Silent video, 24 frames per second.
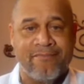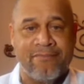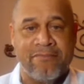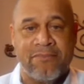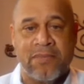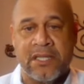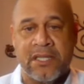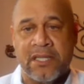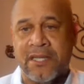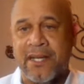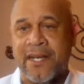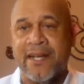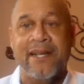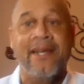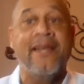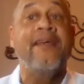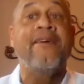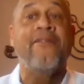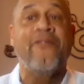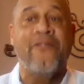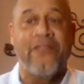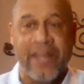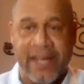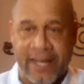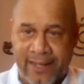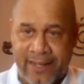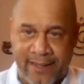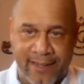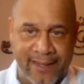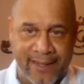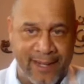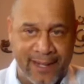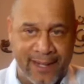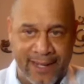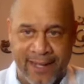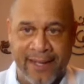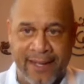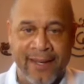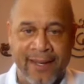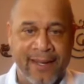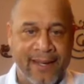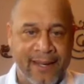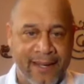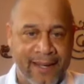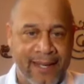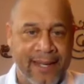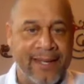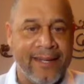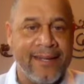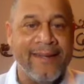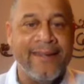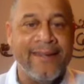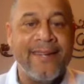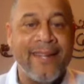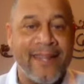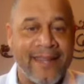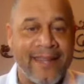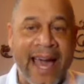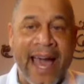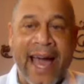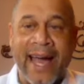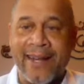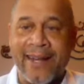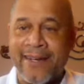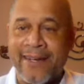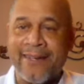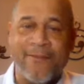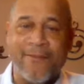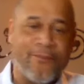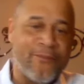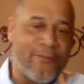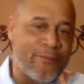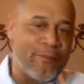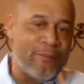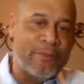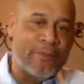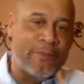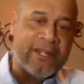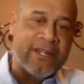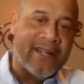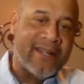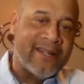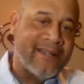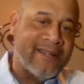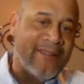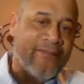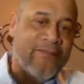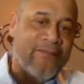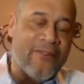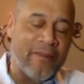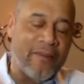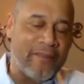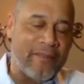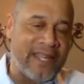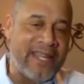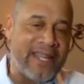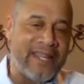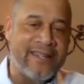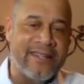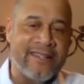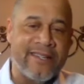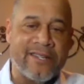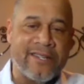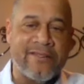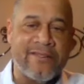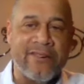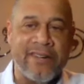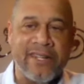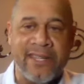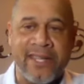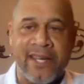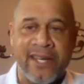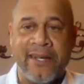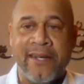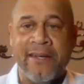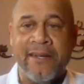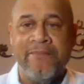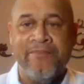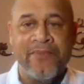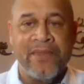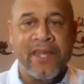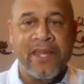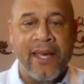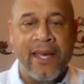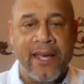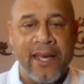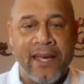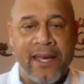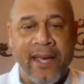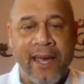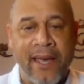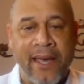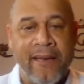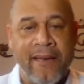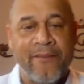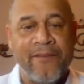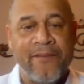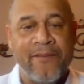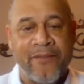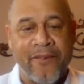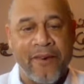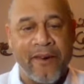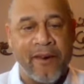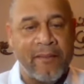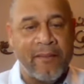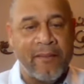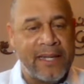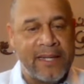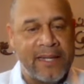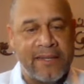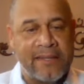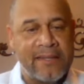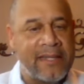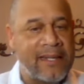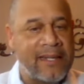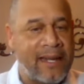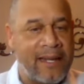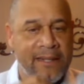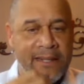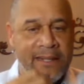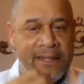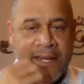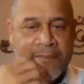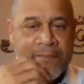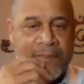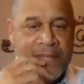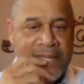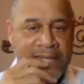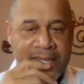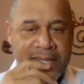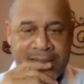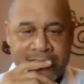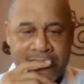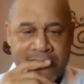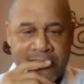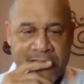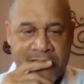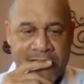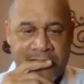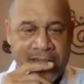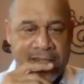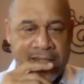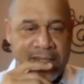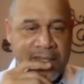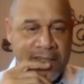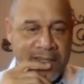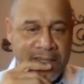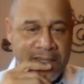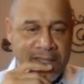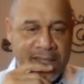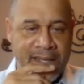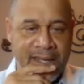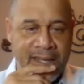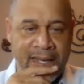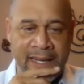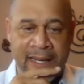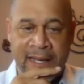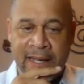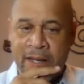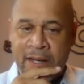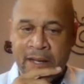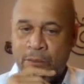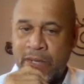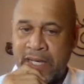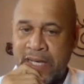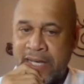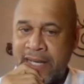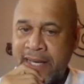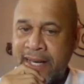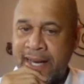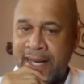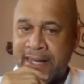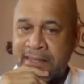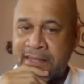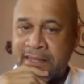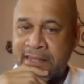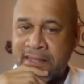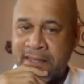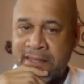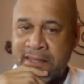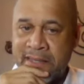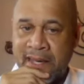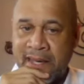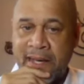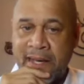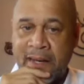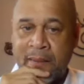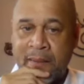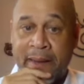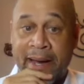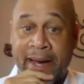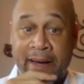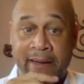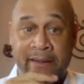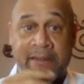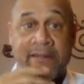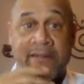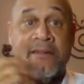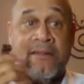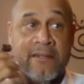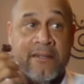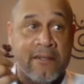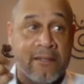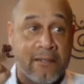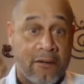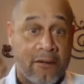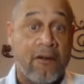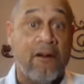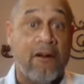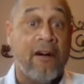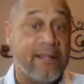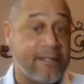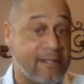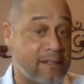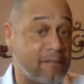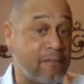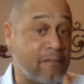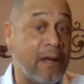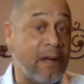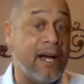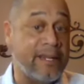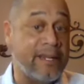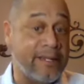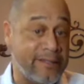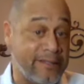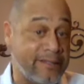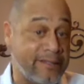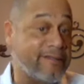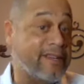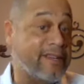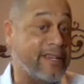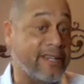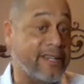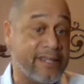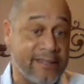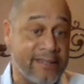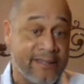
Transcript: significantly into that, particularly from the industry that he came from. I'd be interested to see what he has to say about cost monitoring.